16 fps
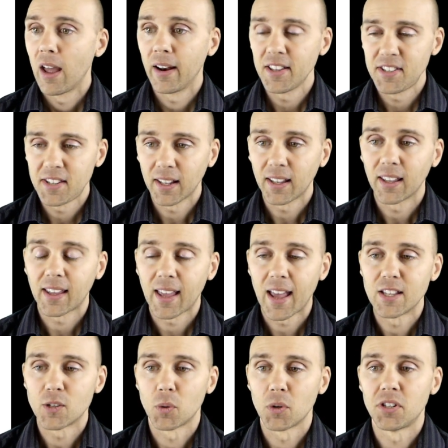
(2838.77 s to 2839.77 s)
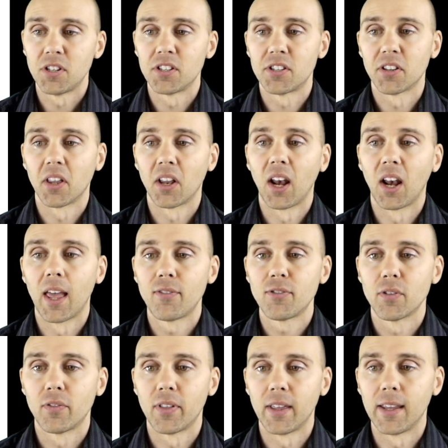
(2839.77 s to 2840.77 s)
And let's take a case which is to the
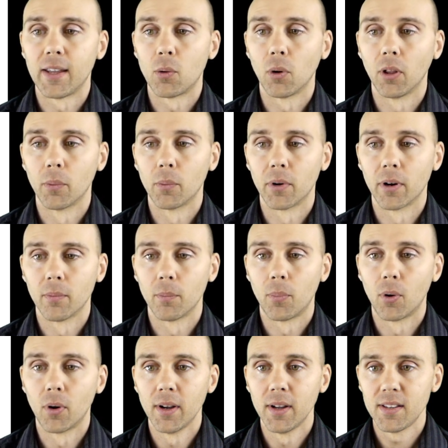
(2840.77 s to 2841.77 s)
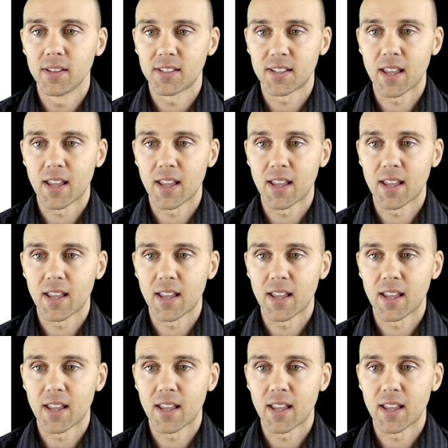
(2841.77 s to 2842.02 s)
left of the equilibrium point,